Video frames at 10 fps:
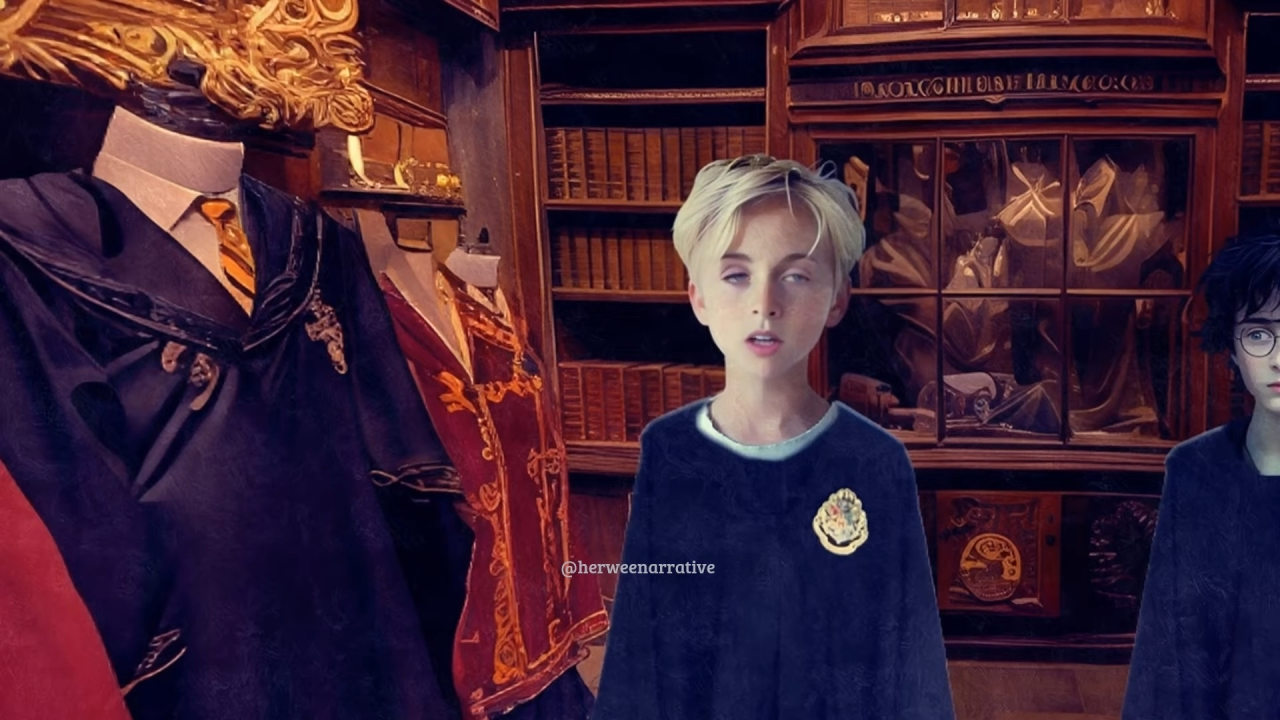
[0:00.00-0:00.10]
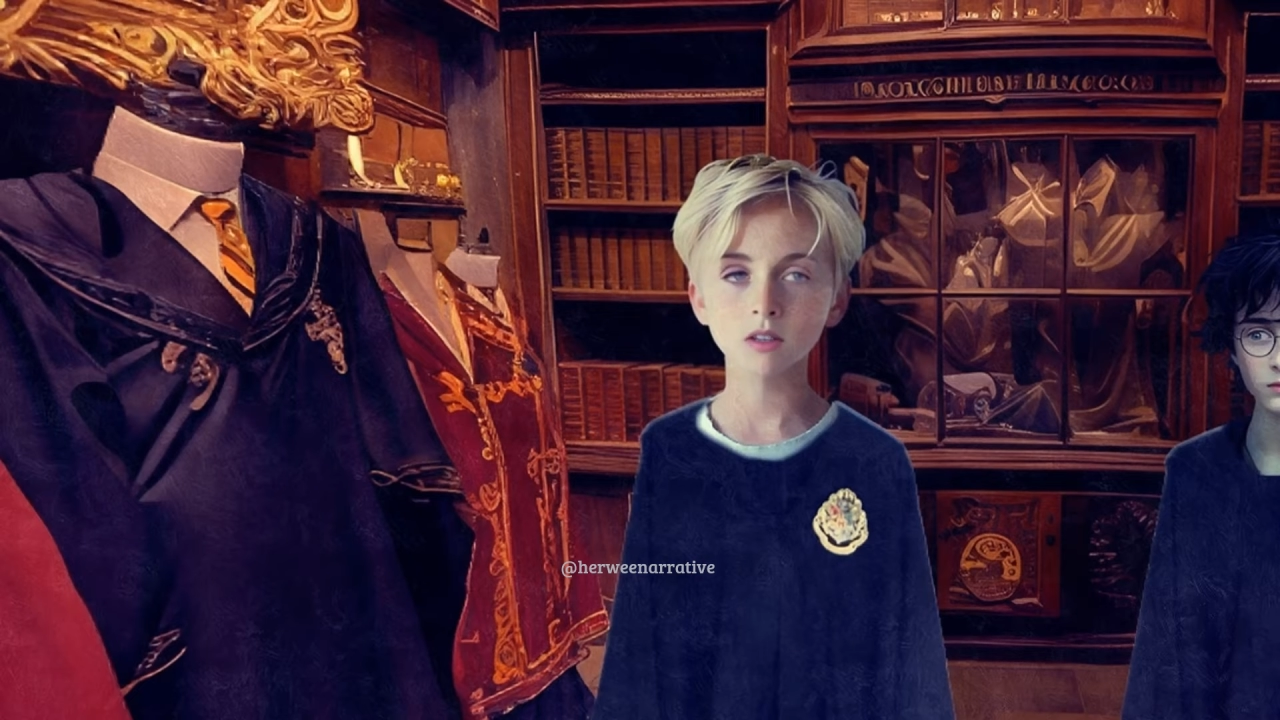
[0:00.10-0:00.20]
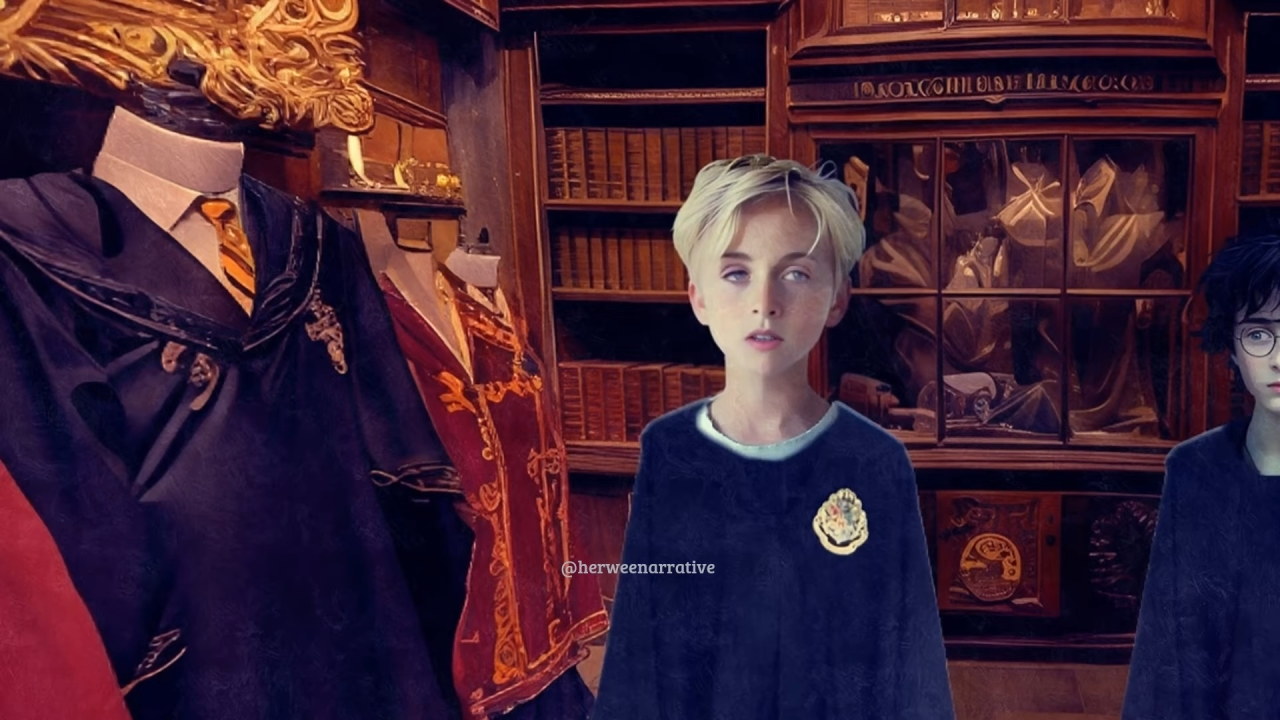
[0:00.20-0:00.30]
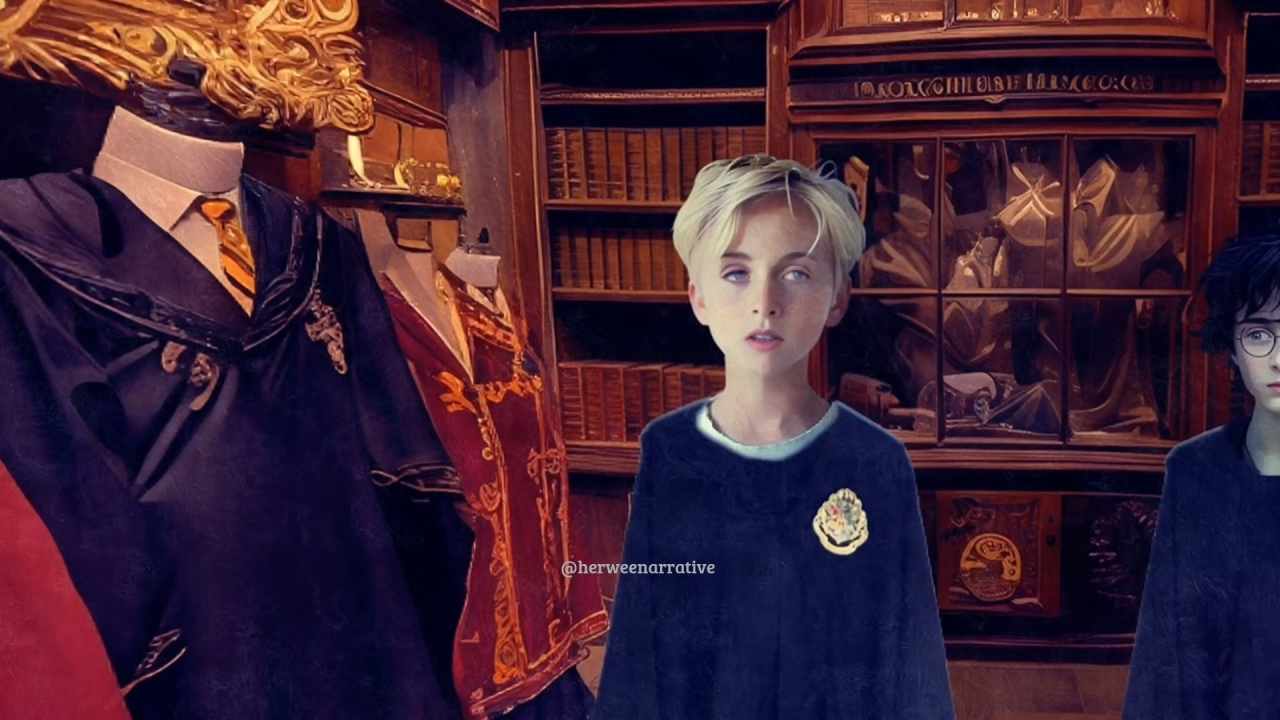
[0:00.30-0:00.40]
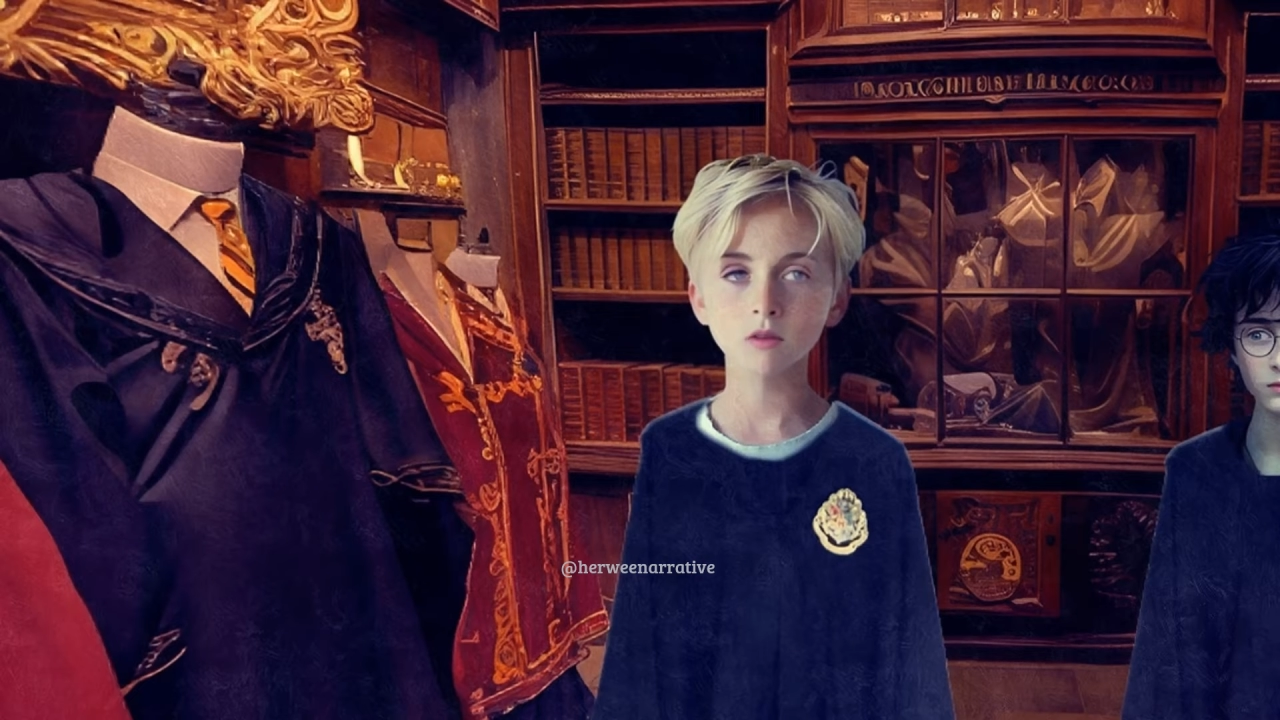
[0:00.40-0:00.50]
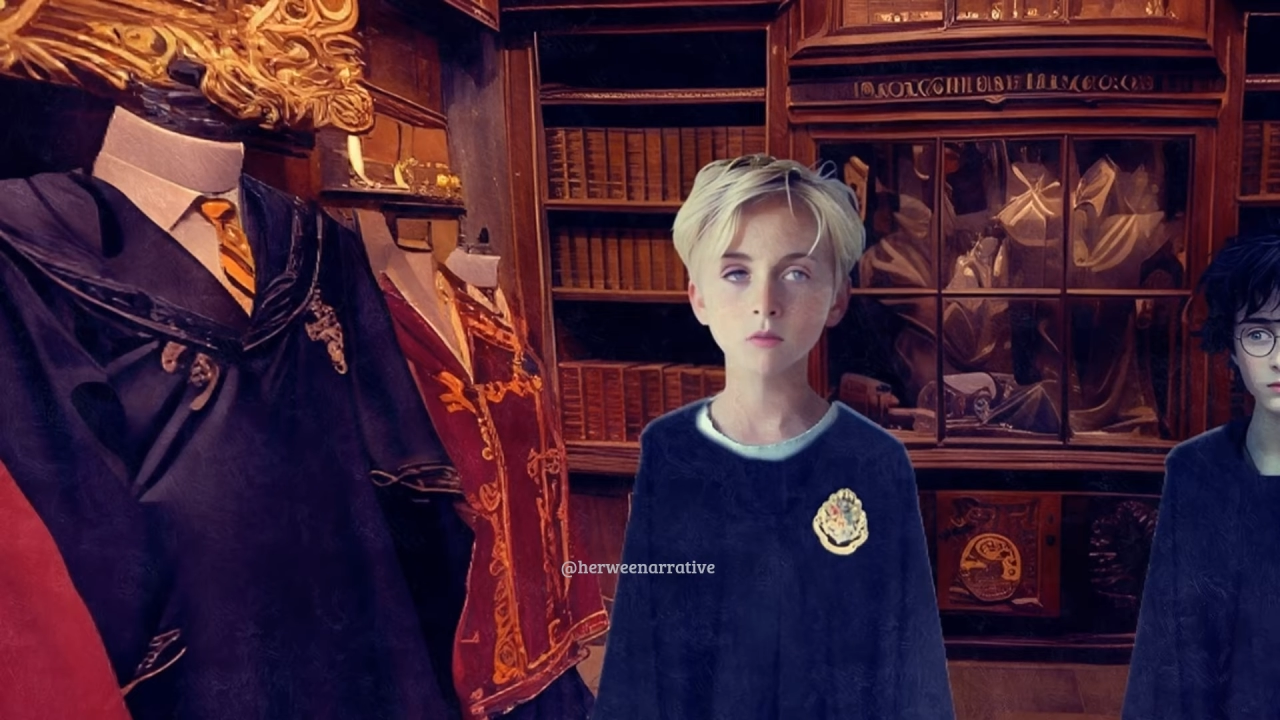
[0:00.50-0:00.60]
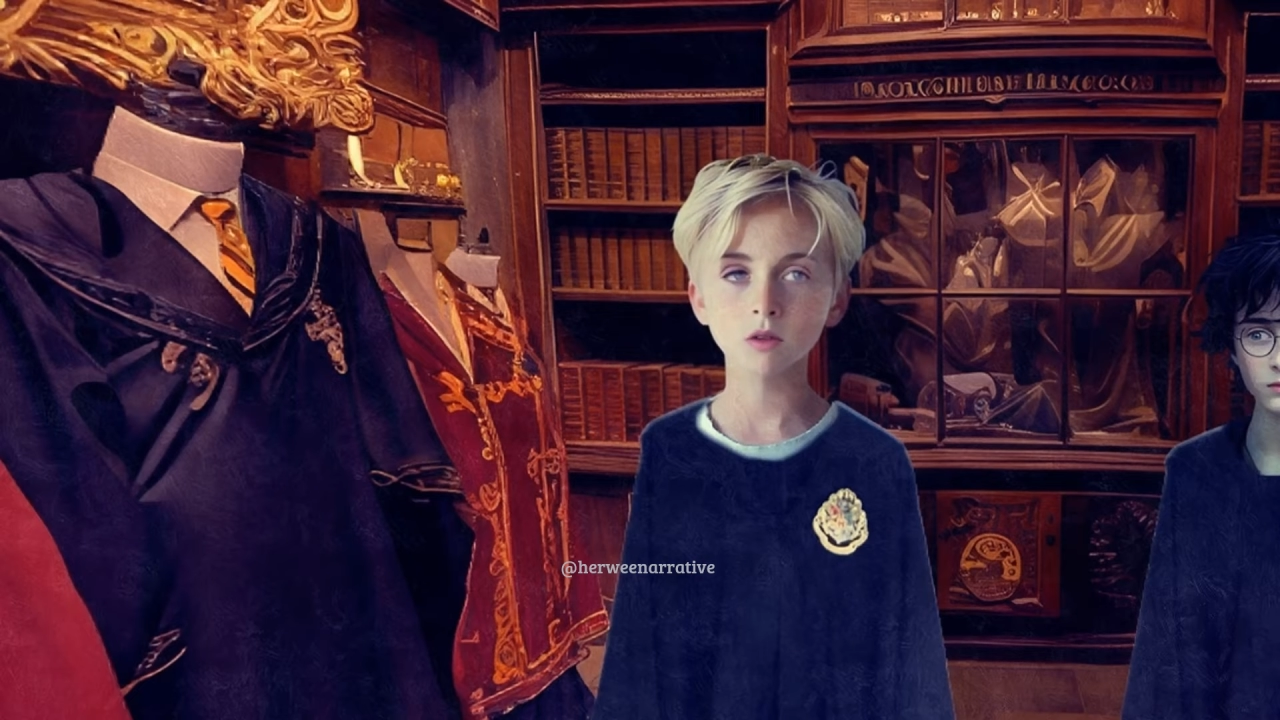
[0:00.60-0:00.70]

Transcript: our kind,